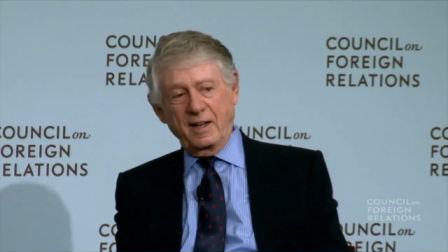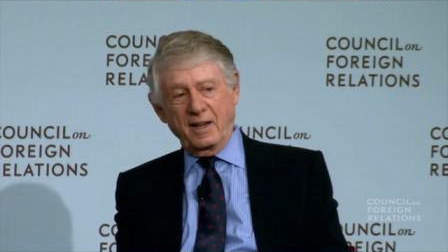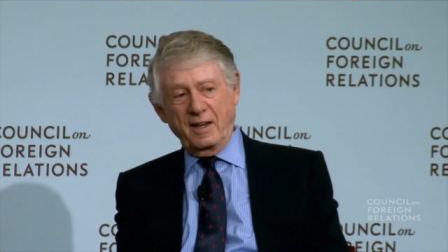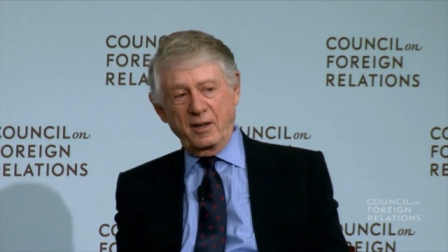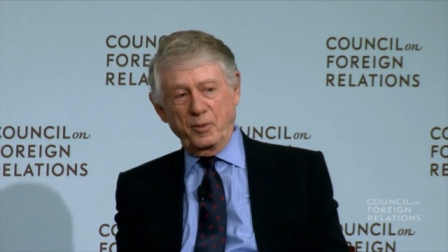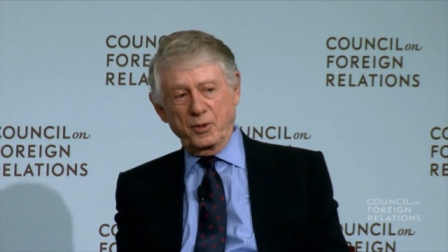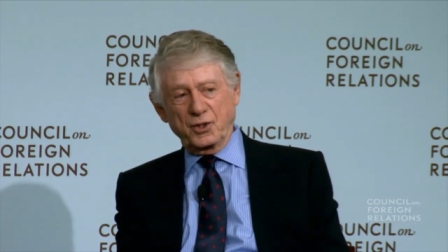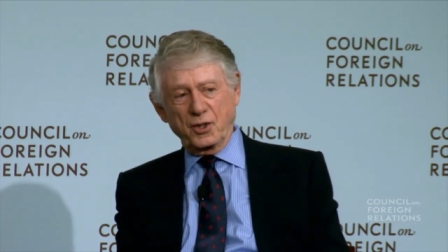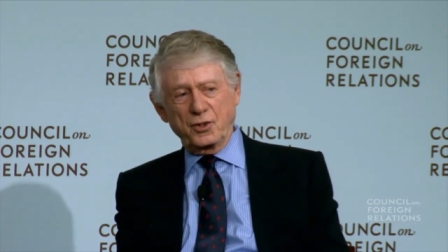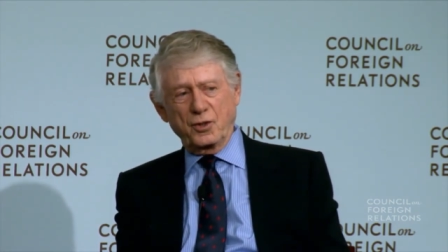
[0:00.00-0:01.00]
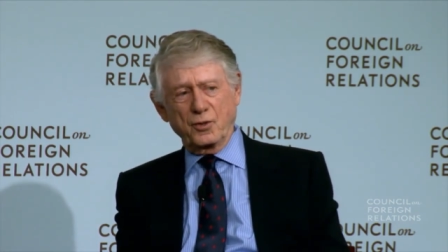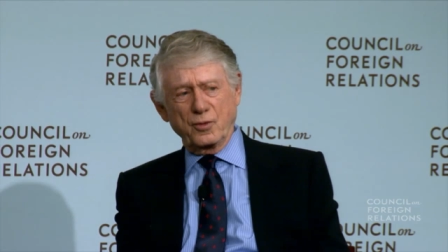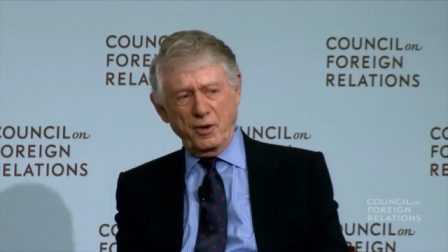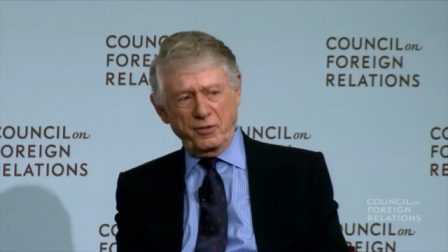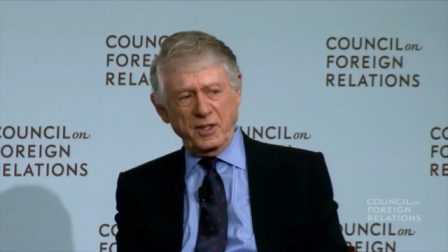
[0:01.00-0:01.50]
And it was a
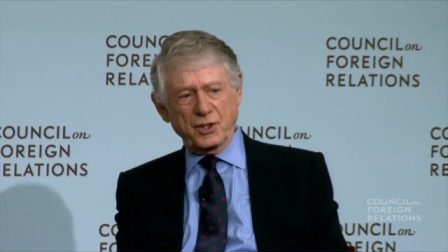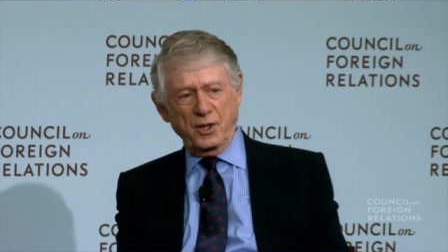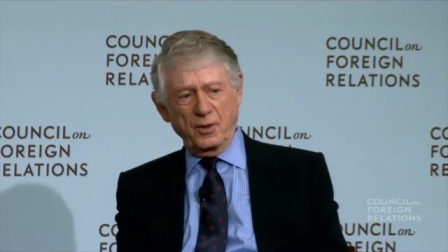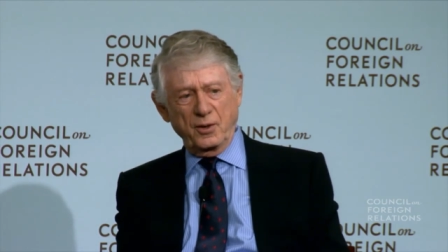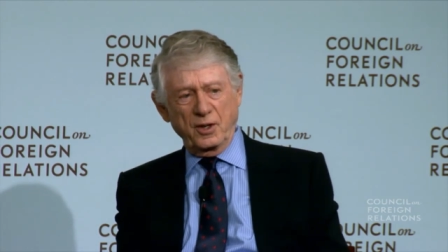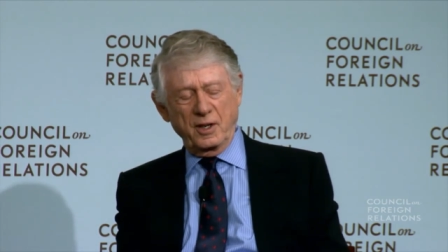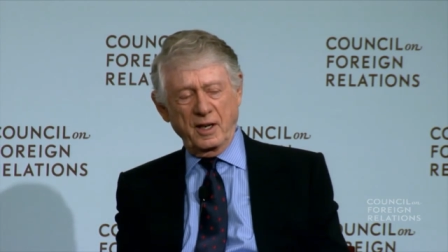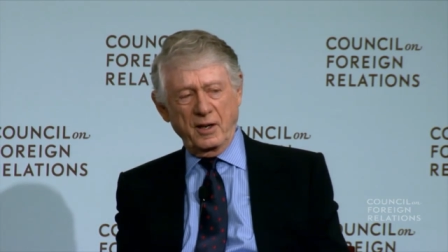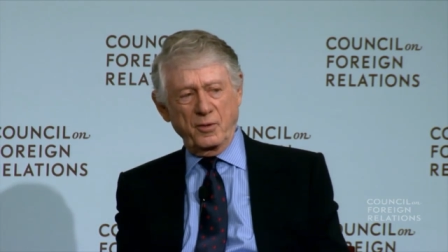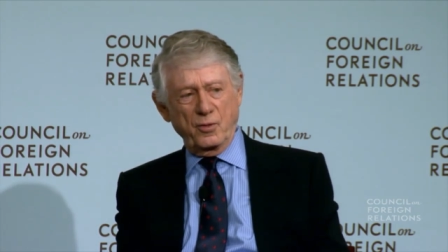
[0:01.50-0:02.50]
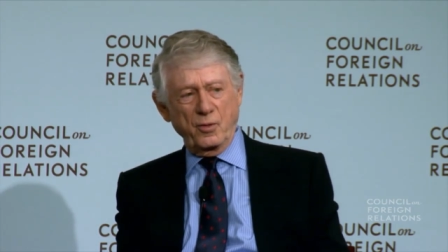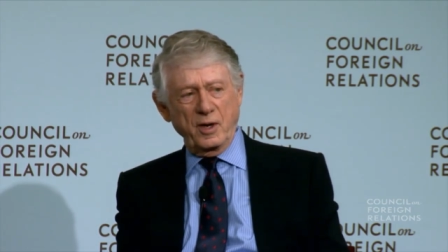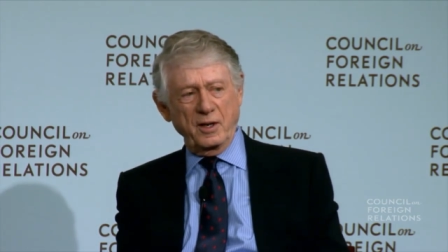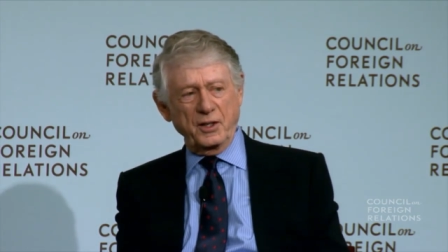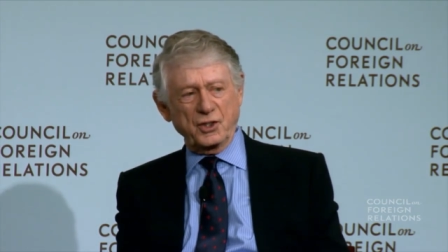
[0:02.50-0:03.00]
terrific slogan and
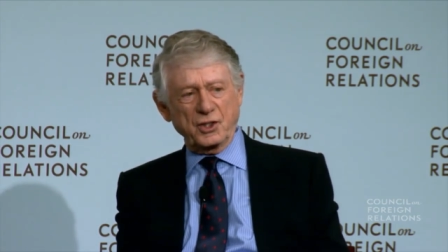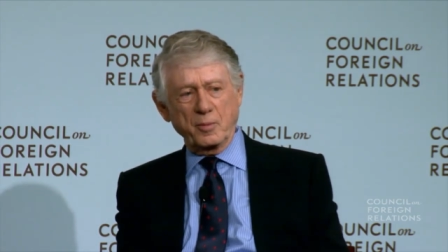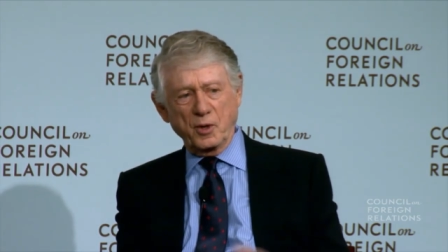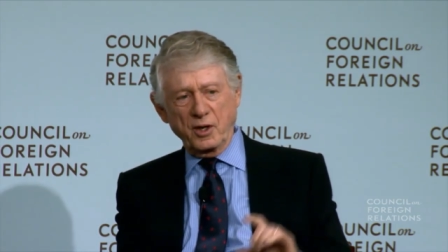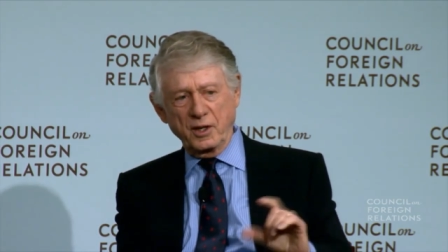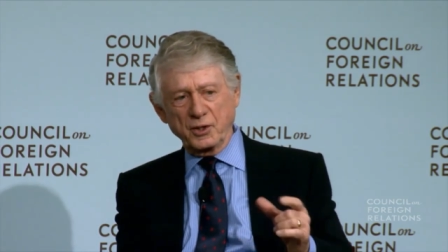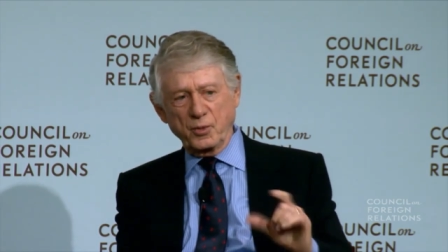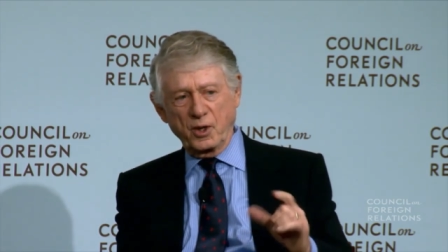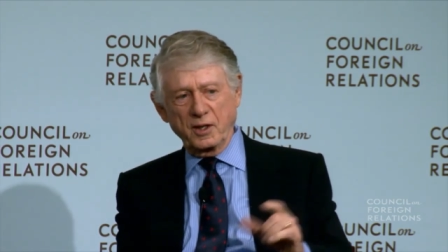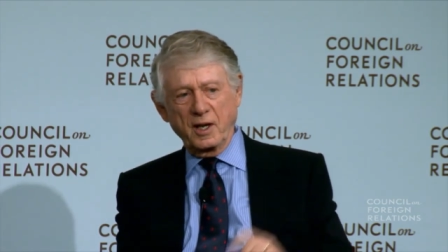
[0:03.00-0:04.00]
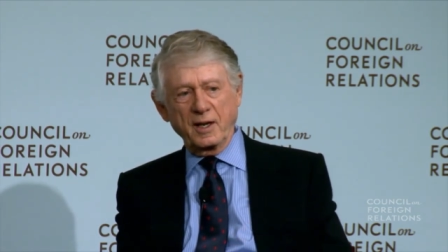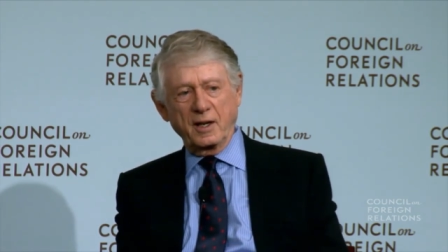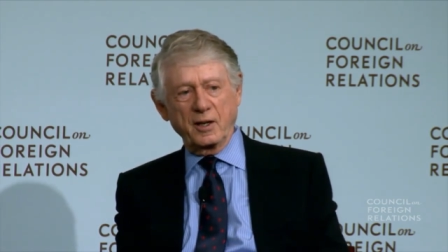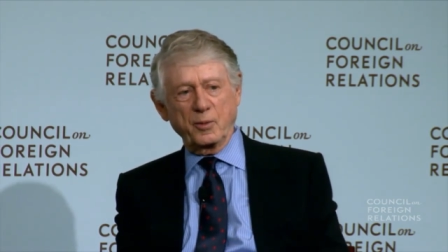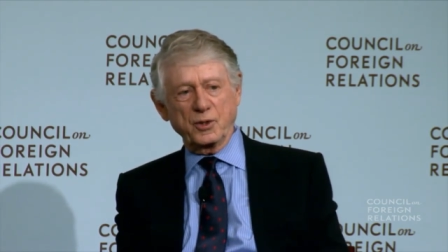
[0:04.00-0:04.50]
really summarized what
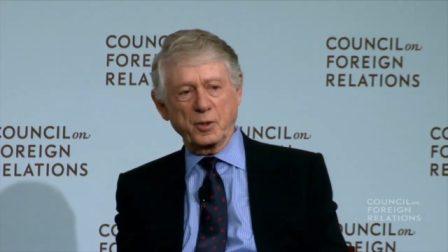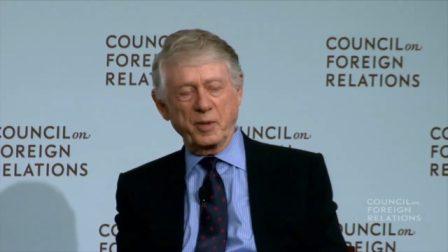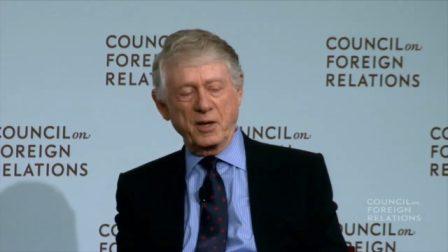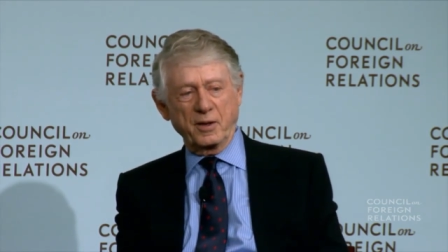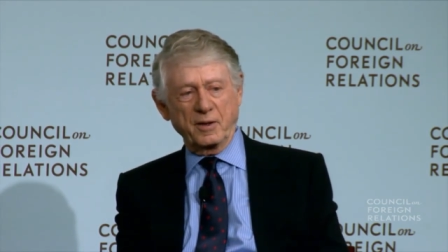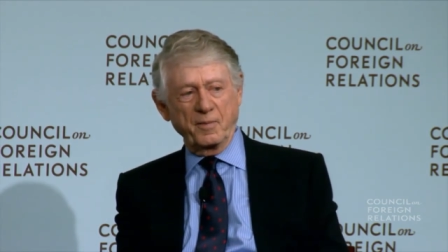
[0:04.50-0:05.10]
Nightline was about.